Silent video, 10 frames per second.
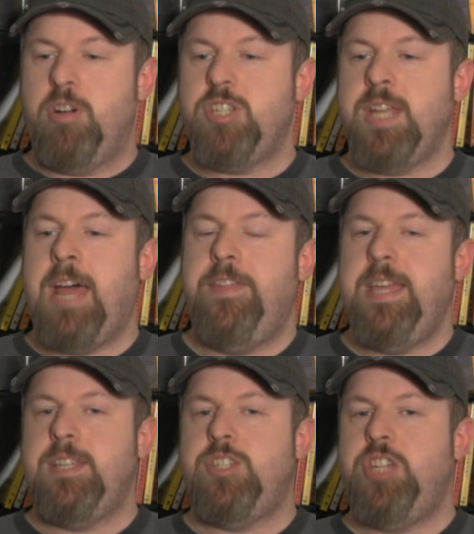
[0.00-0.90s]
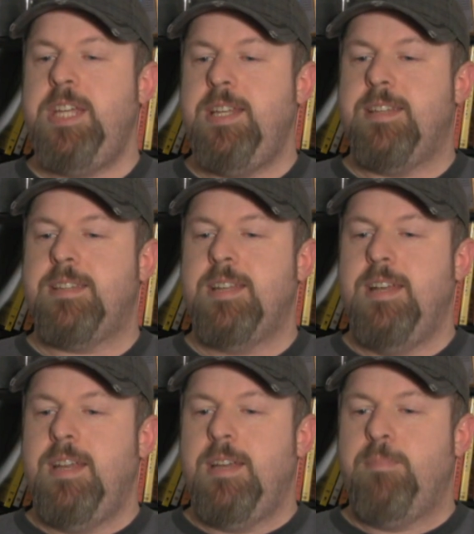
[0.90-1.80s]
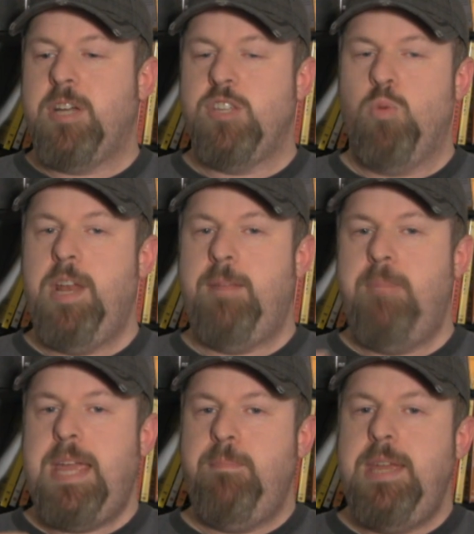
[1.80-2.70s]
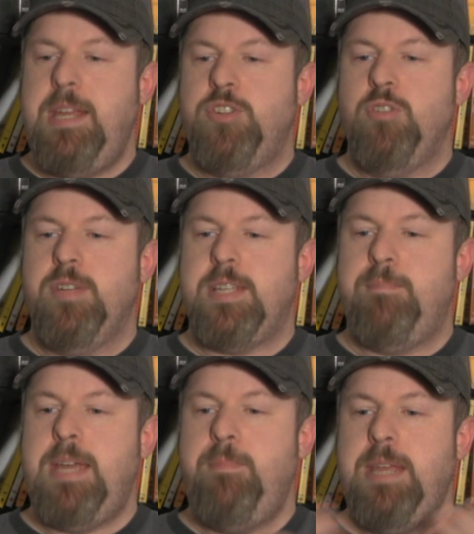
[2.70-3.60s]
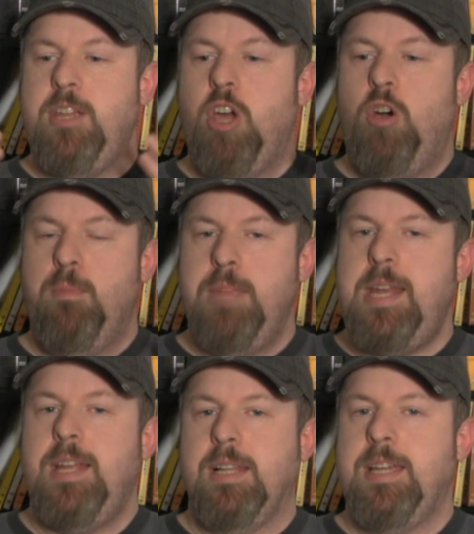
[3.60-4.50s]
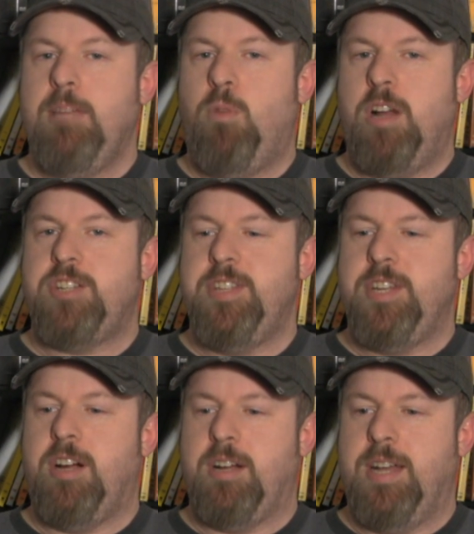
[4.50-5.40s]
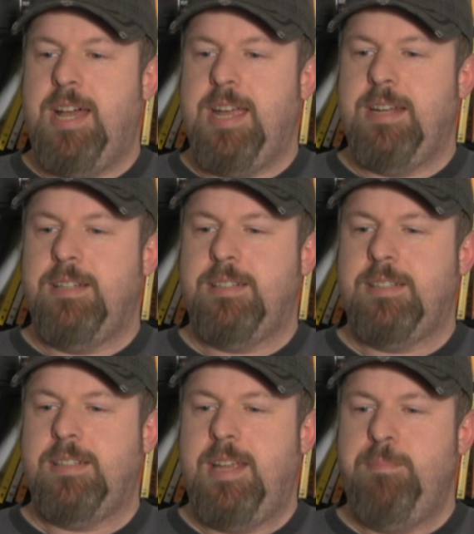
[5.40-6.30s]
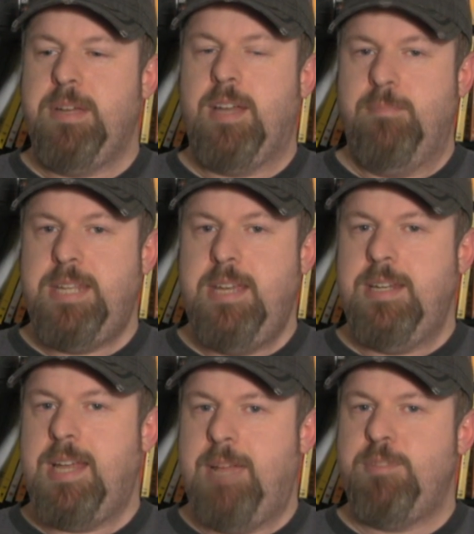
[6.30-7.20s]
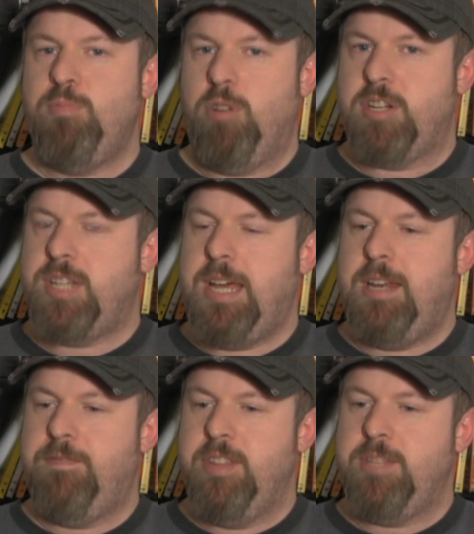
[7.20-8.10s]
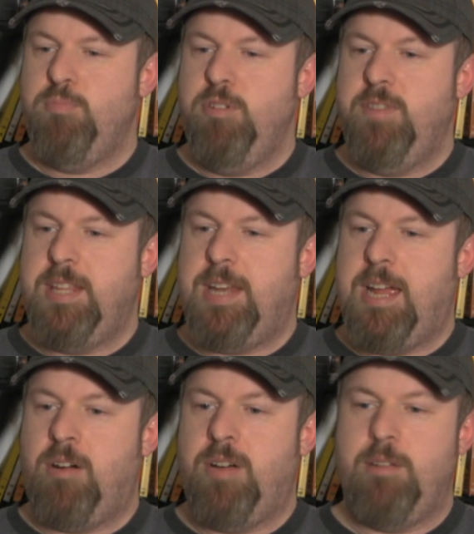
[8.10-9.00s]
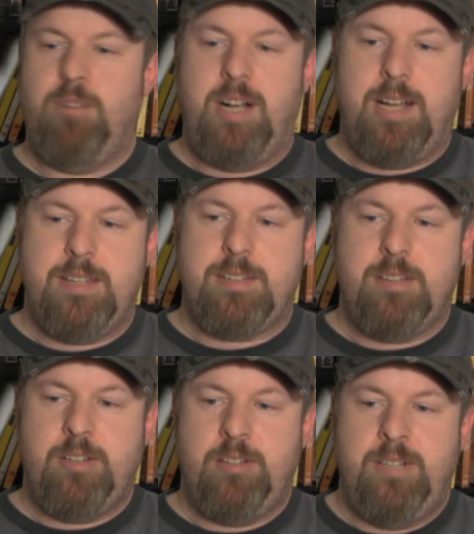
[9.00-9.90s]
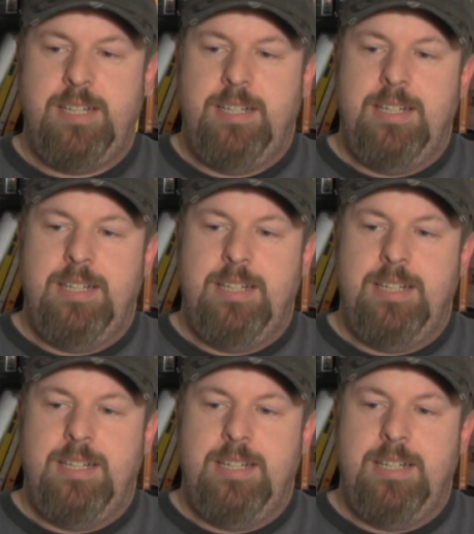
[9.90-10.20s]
Personally, I think it's genius, because what it made me do is it made me go immediately and watch The Dark Knight and become 10 times more excited for this movie than I already was, so...